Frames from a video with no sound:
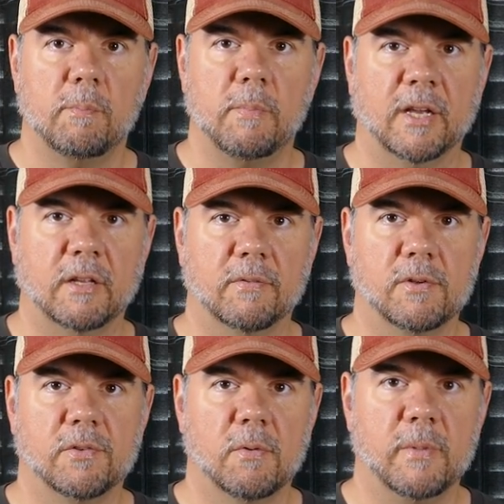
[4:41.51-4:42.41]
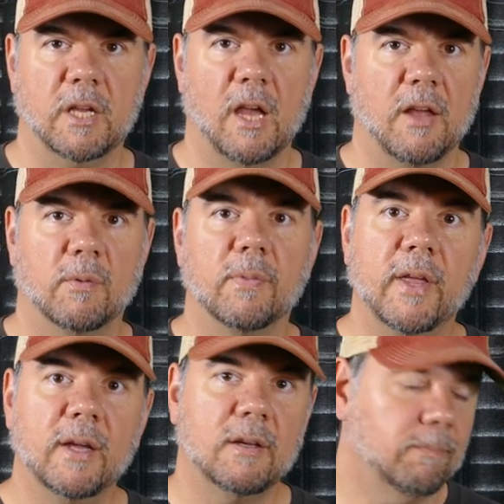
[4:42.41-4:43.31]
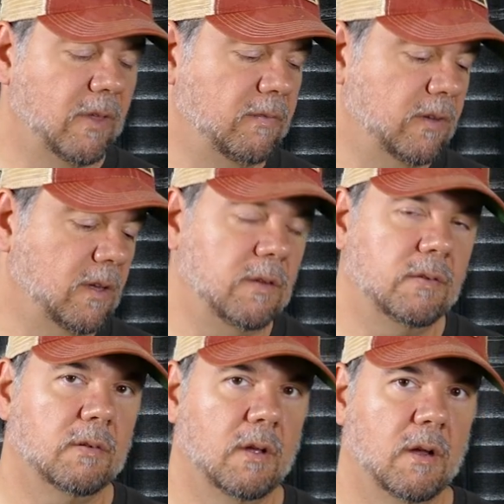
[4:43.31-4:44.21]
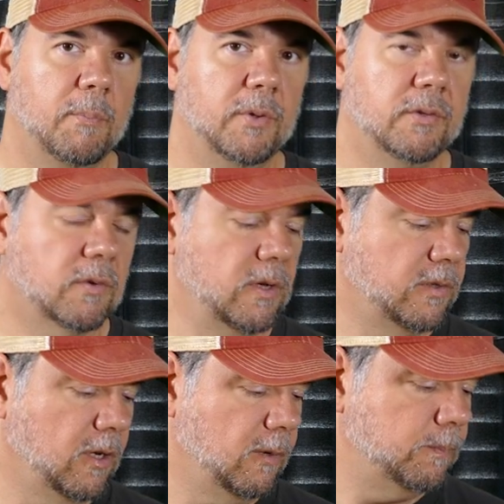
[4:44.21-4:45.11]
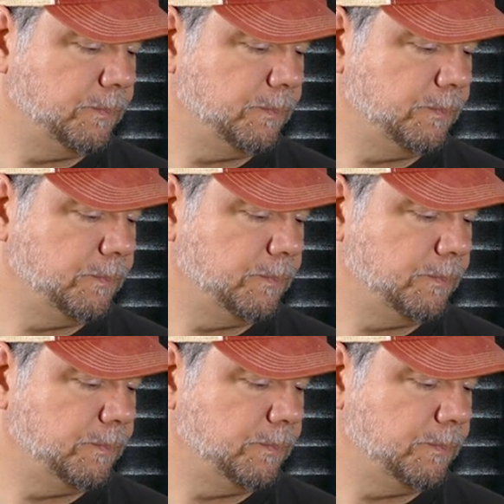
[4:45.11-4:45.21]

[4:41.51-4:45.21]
make a difference for me, I don't think, and if it does, I'll put screens in it.